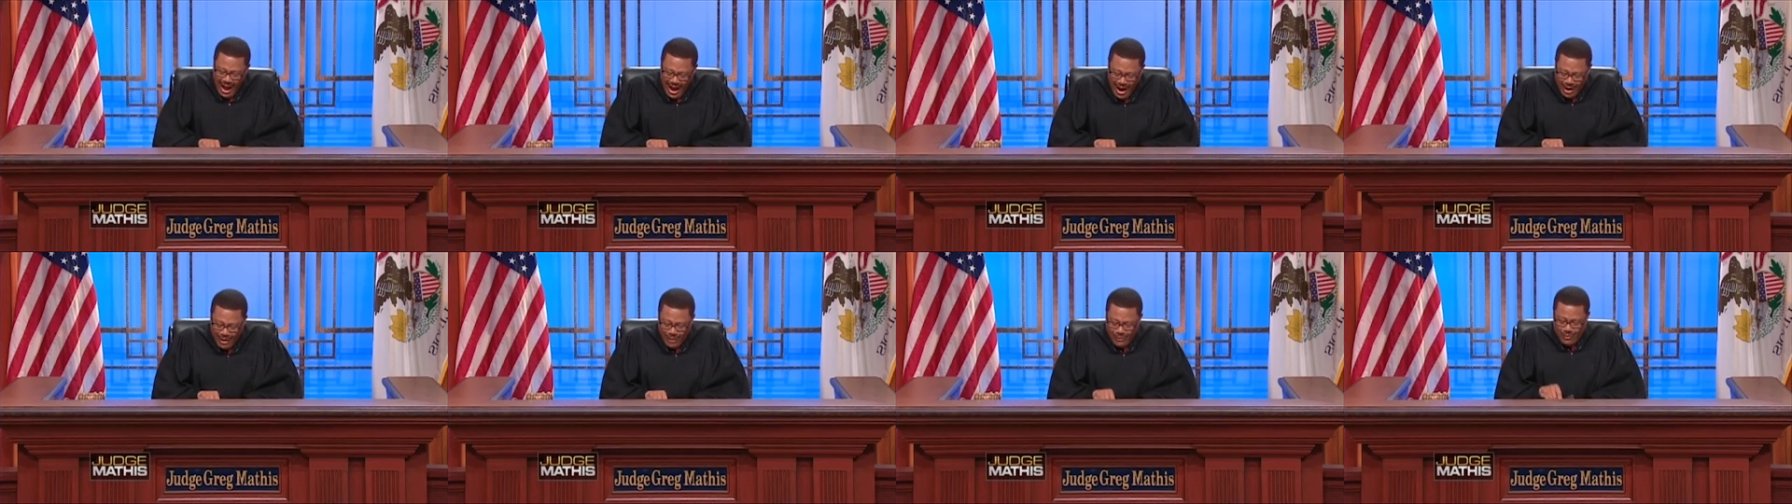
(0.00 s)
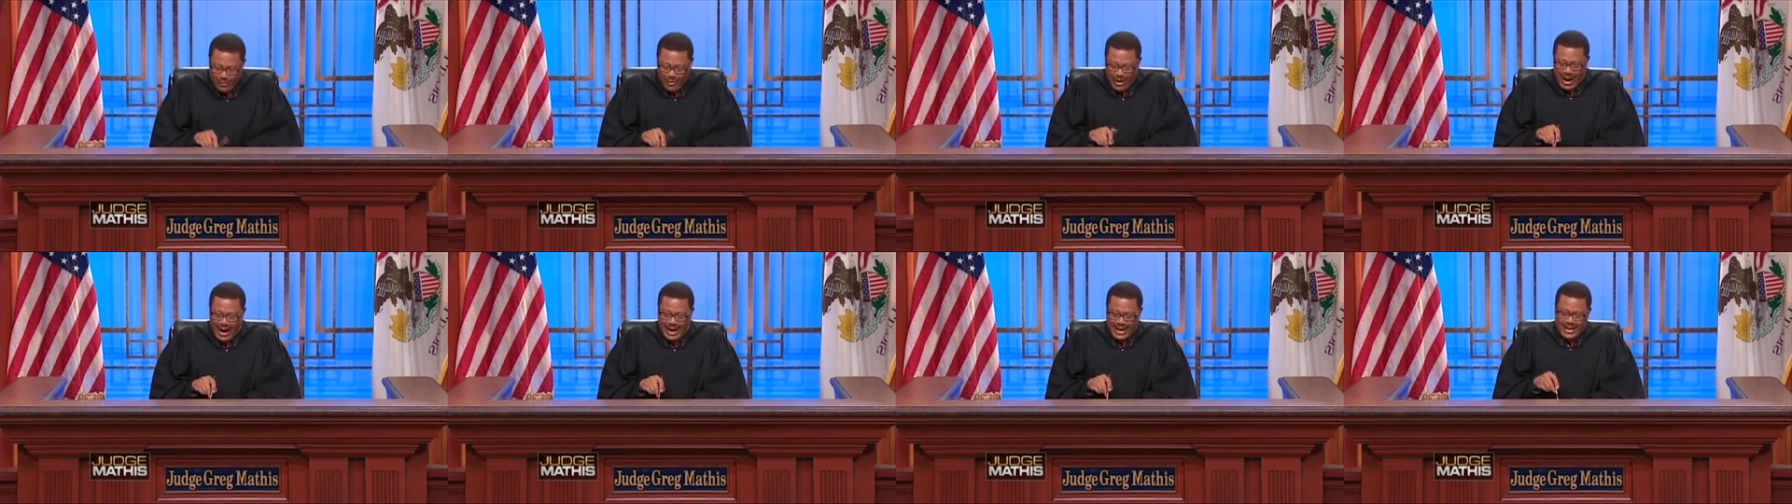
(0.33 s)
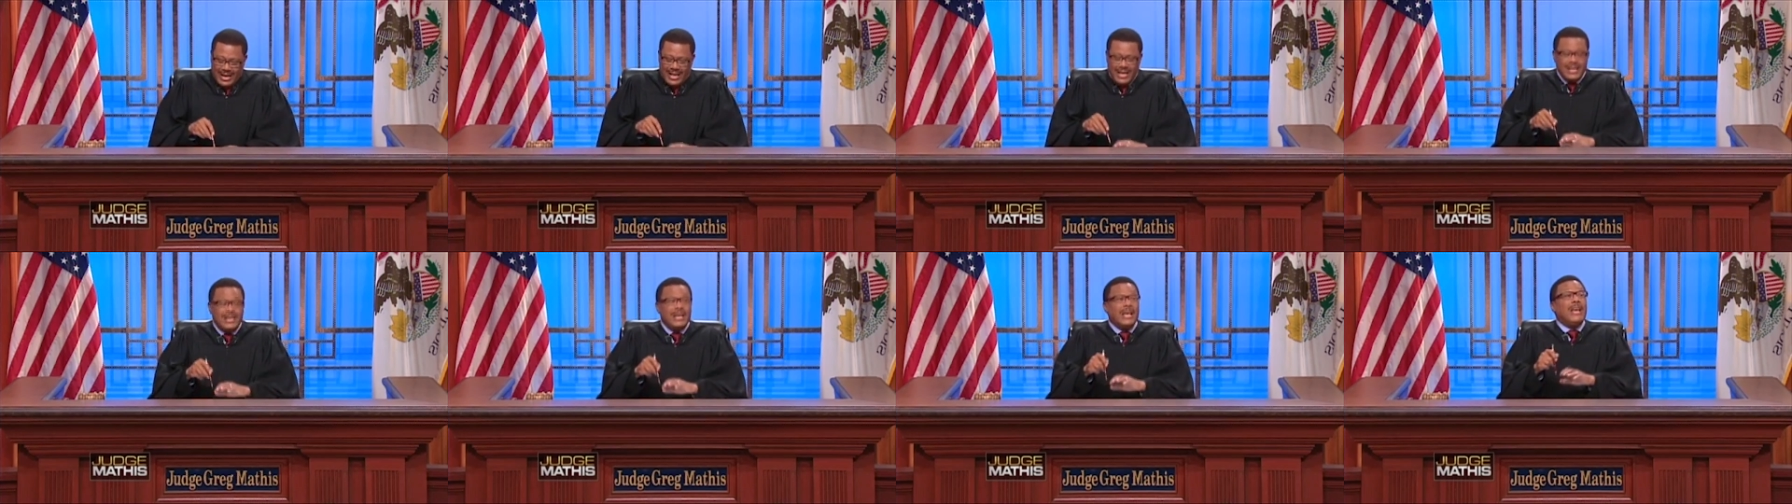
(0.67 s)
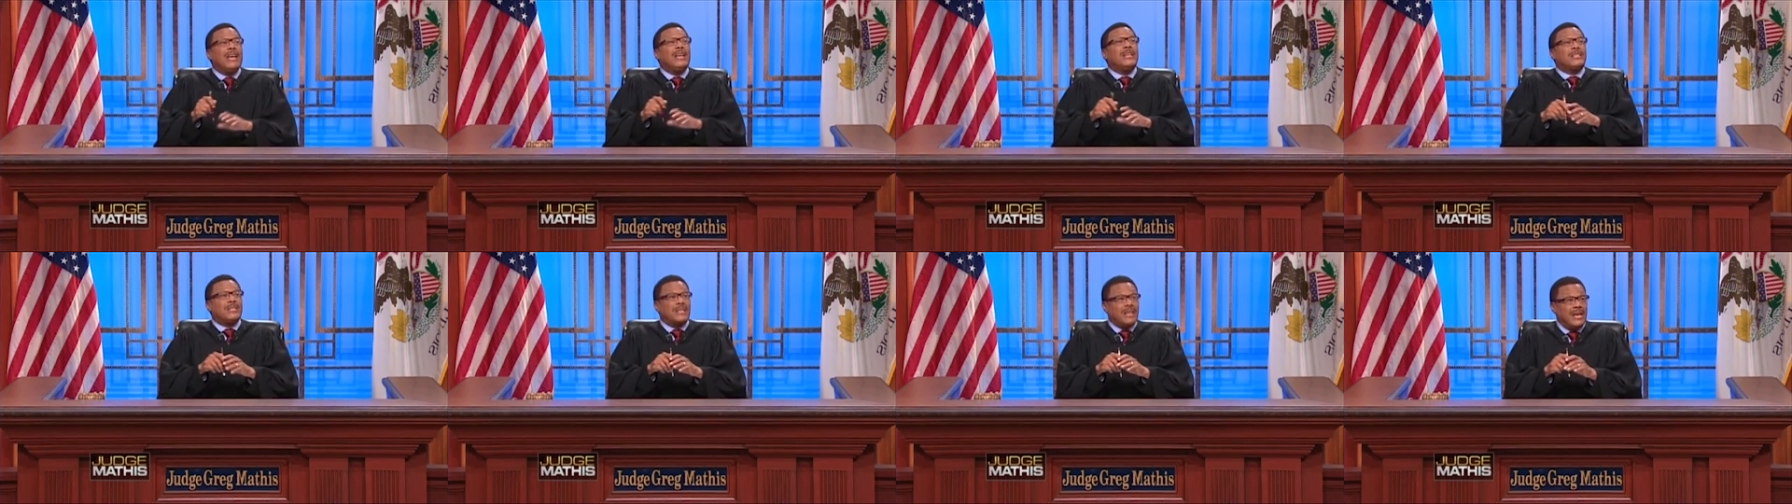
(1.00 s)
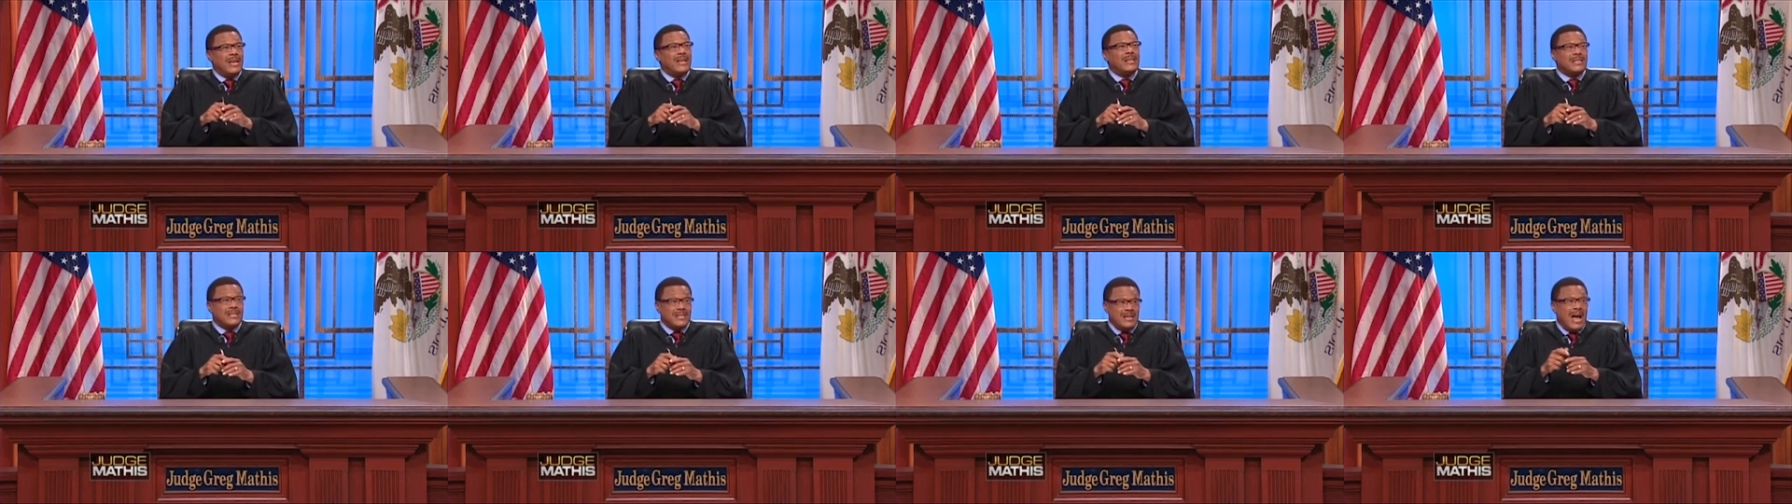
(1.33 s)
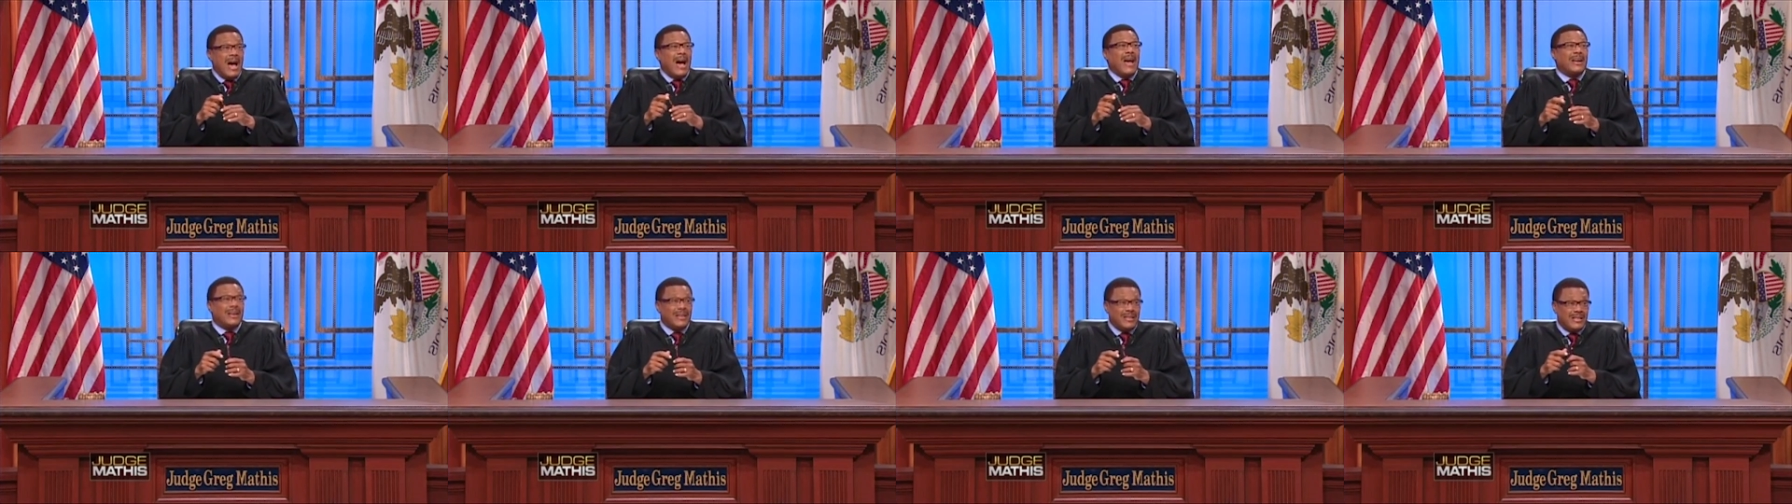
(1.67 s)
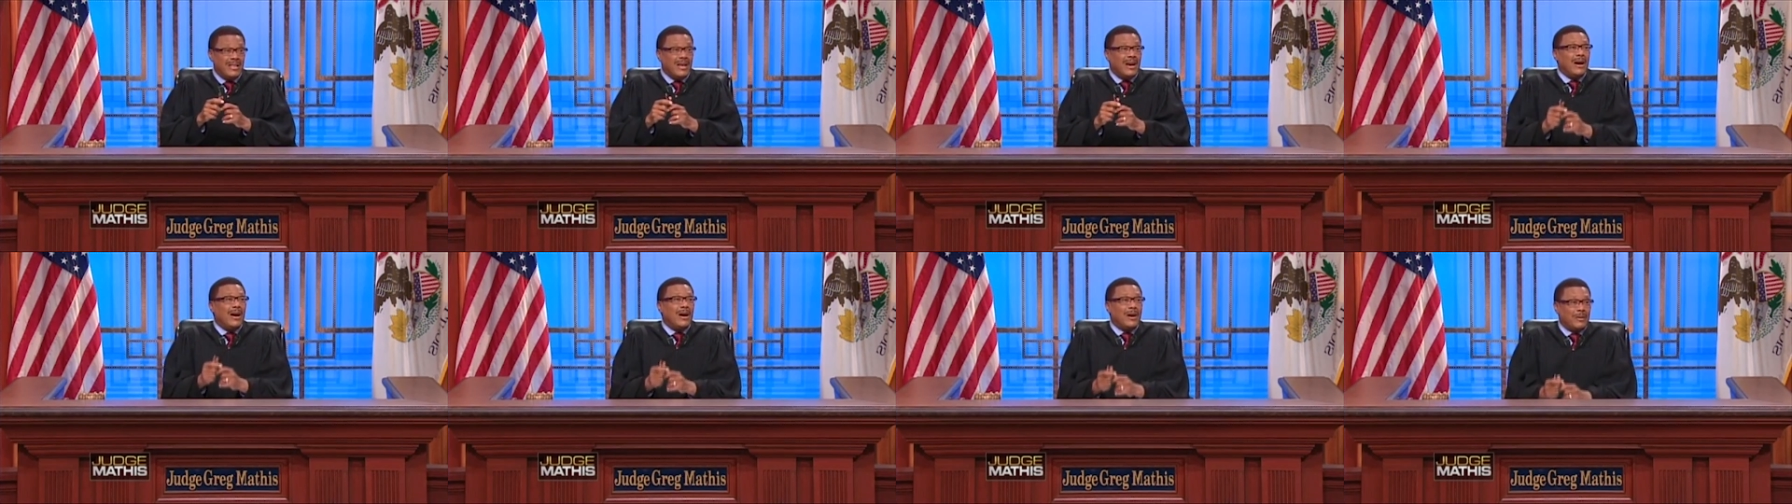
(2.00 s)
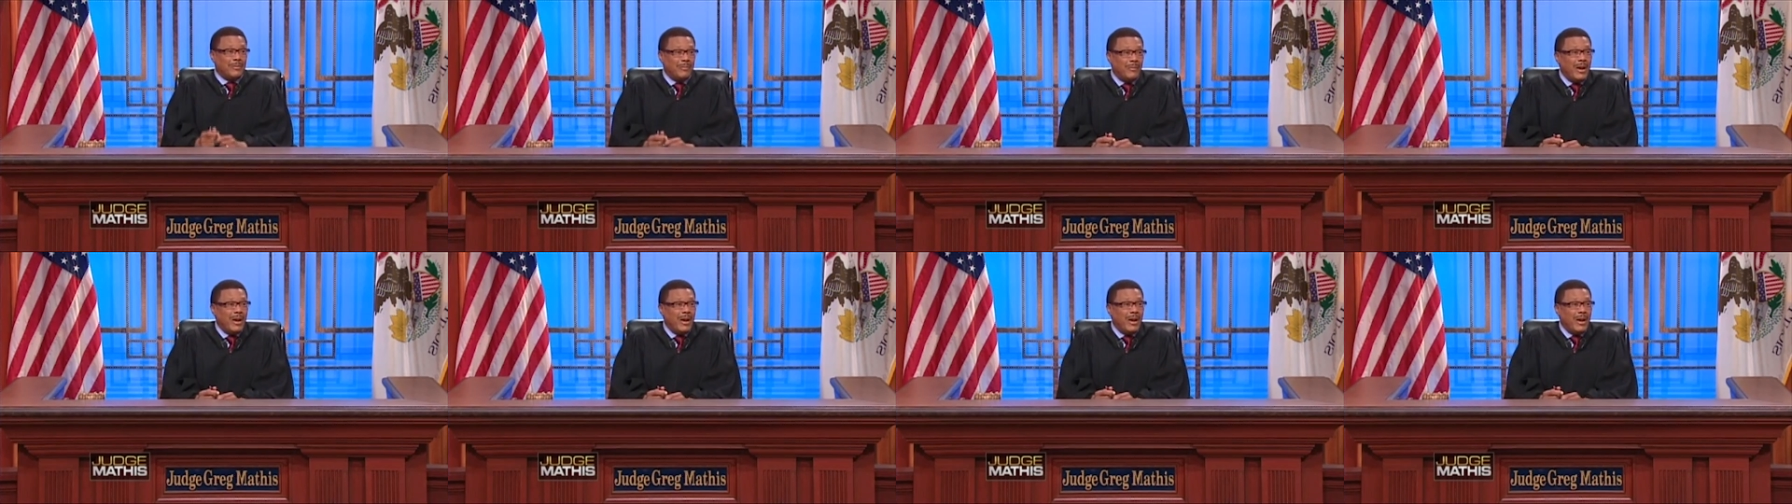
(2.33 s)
All right, he's not a thug,